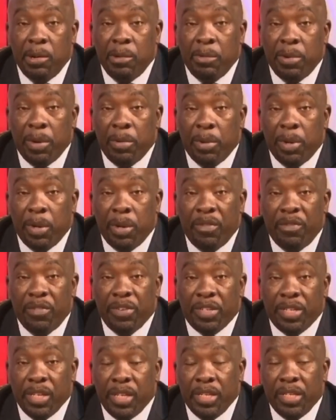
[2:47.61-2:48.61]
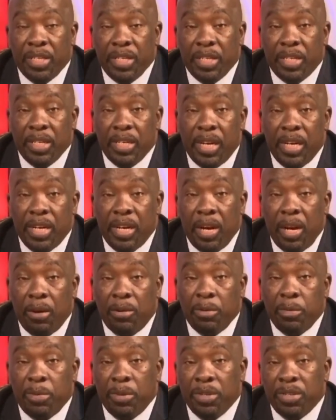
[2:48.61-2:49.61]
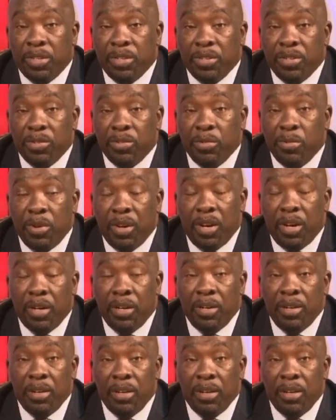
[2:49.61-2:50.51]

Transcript: where we facilitated and allowed persons who were